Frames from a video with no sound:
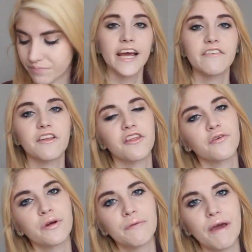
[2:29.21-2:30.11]
I have
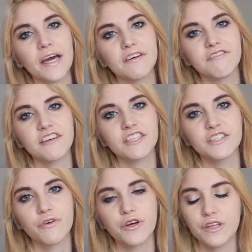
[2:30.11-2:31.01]
three makeup
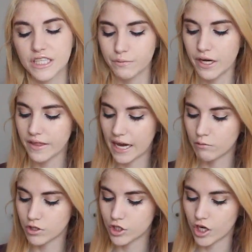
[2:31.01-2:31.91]
favorites for you this month. I
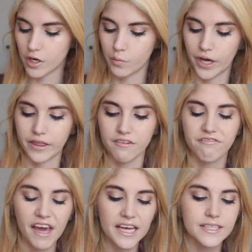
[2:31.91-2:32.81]
will start with
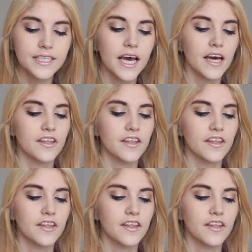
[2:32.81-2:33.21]
face.